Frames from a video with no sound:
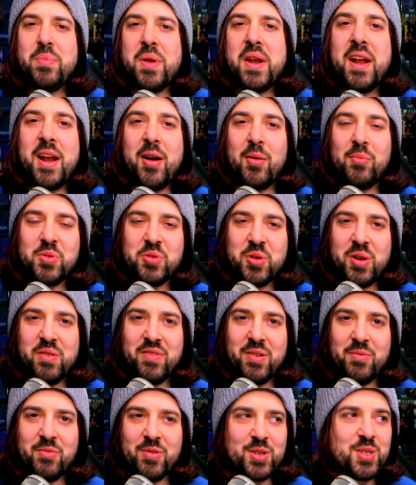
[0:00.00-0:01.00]
been an Elm Street
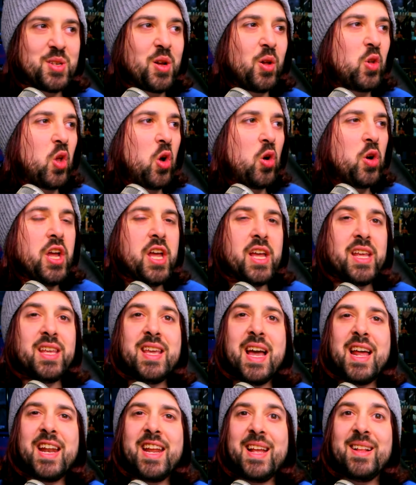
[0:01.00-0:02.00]
film for so long,
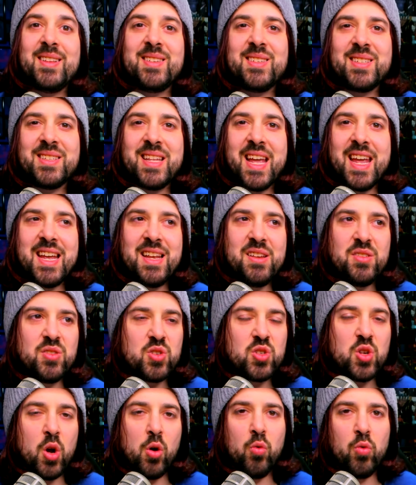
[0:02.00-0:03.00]
yet it stays
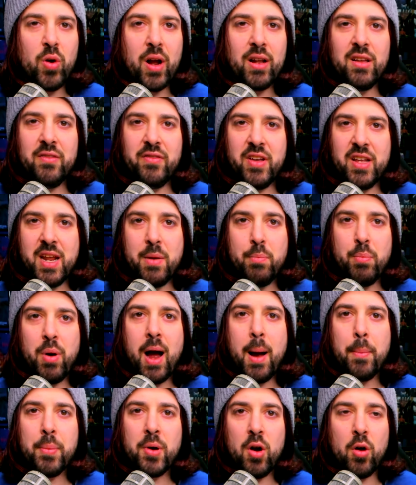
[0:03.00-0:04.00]
so relevant in
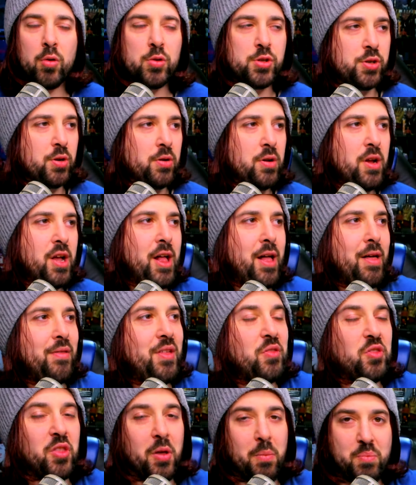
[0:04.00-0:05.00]
pop culture
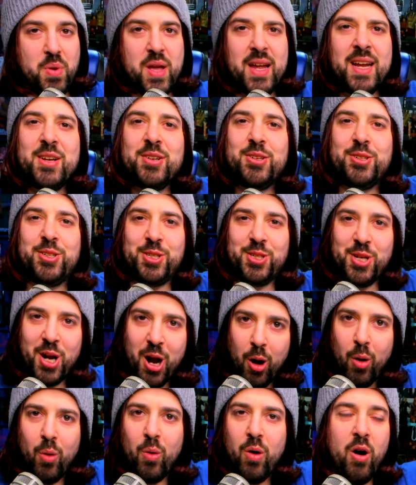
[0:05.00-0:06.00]
that the biggest
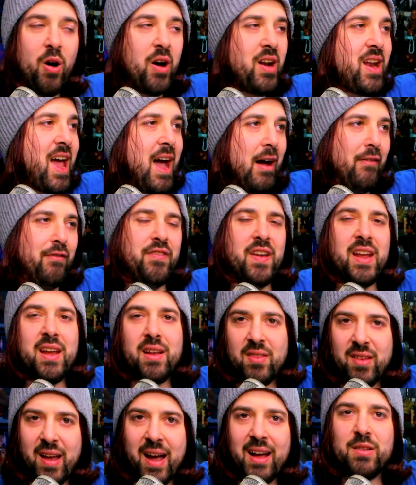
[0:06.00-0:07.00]
show on effing
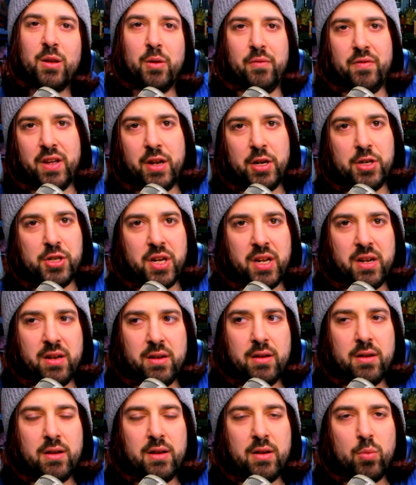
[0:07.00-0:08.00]
television,
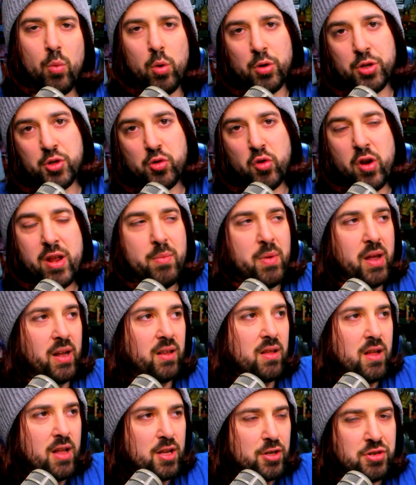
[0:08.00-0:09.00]
well, streaming,
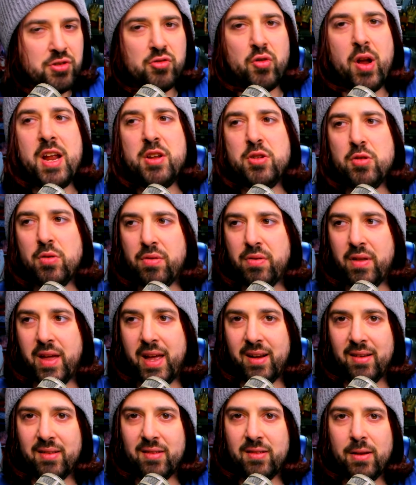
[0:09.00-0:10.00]
Stranger
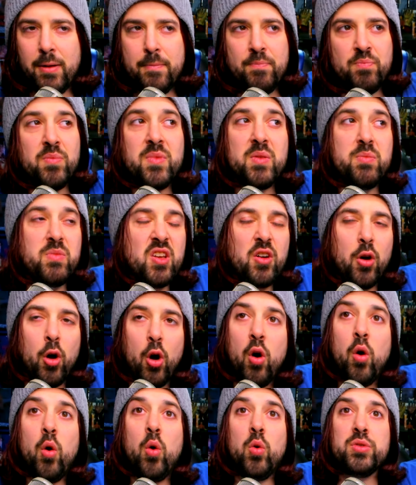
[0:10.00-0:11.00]
Things, did a
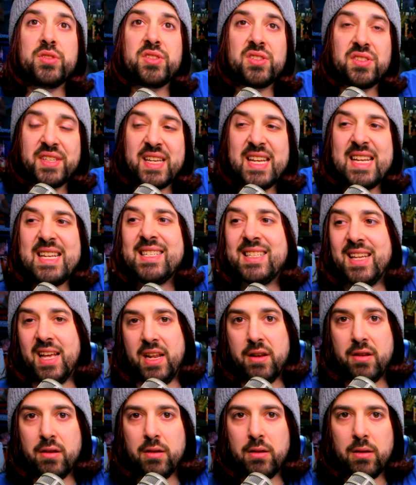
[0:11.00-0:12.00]
whole
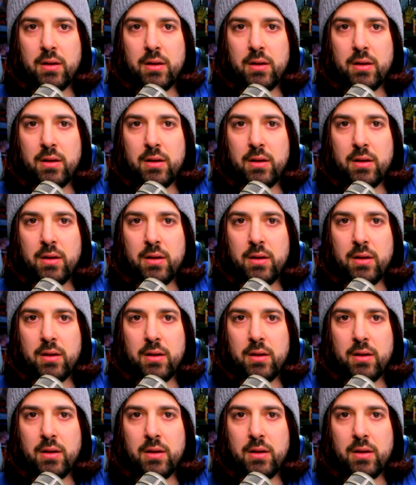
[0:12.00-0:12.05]
season